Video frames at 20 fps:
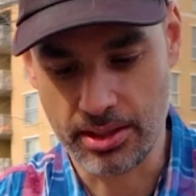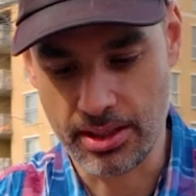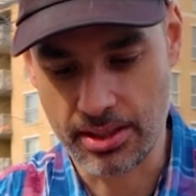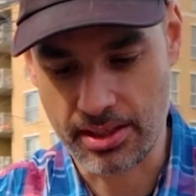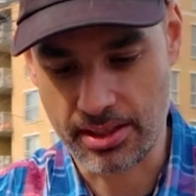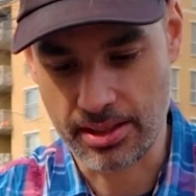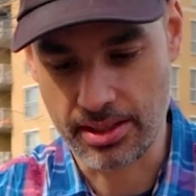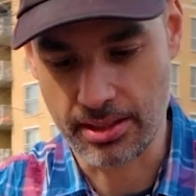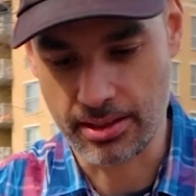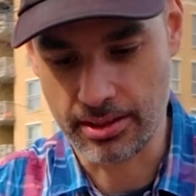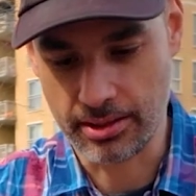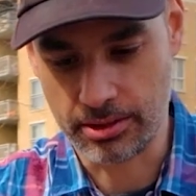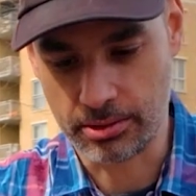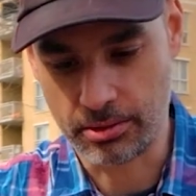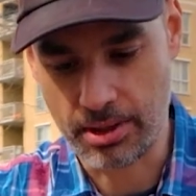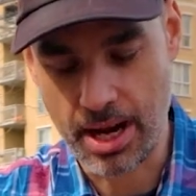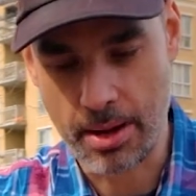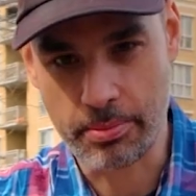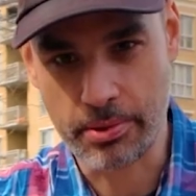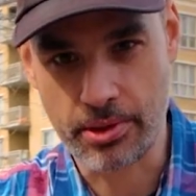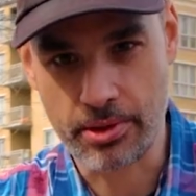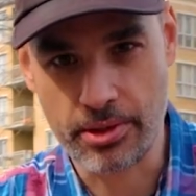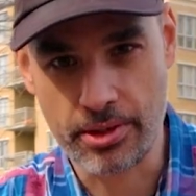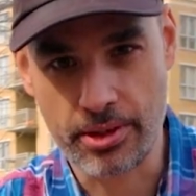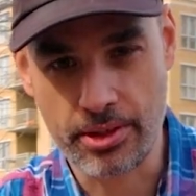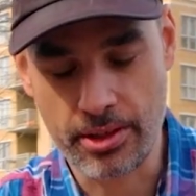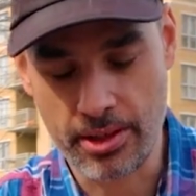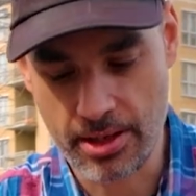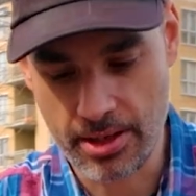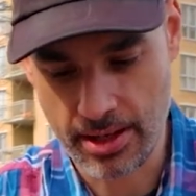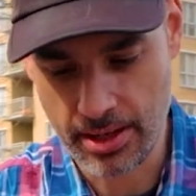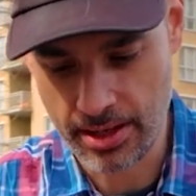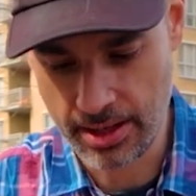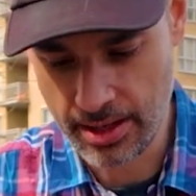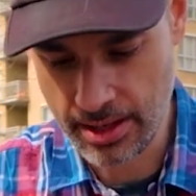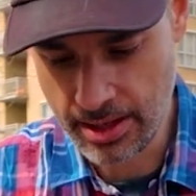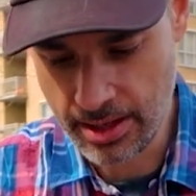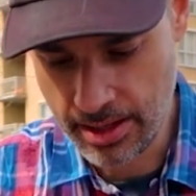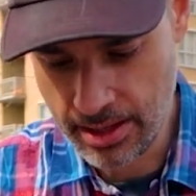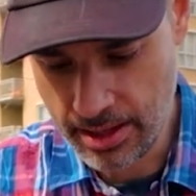this little wrapper.
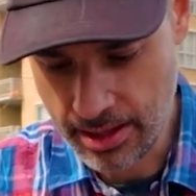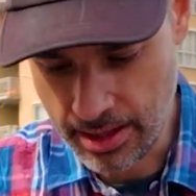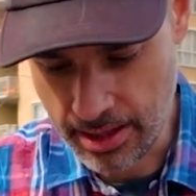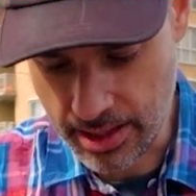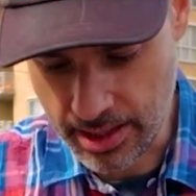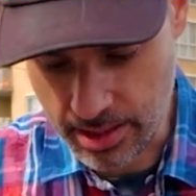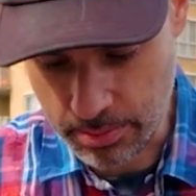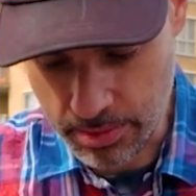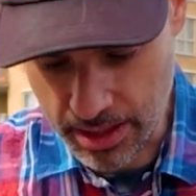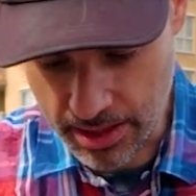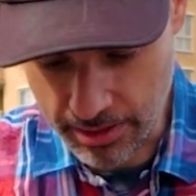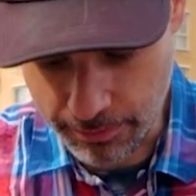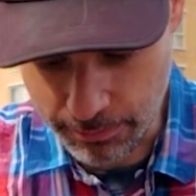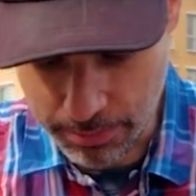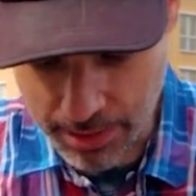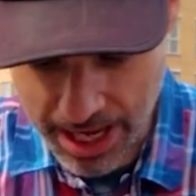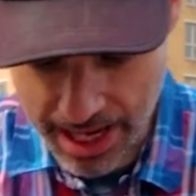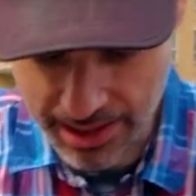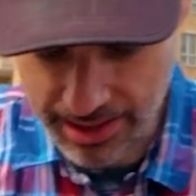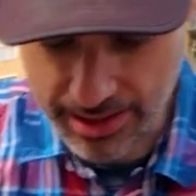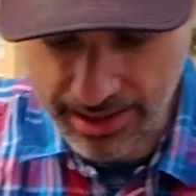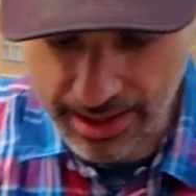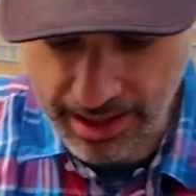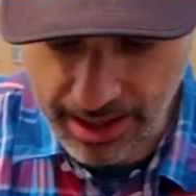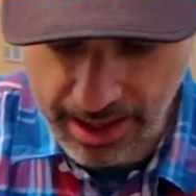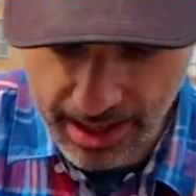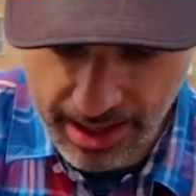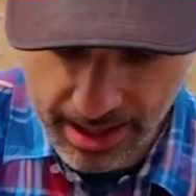It's made of plastic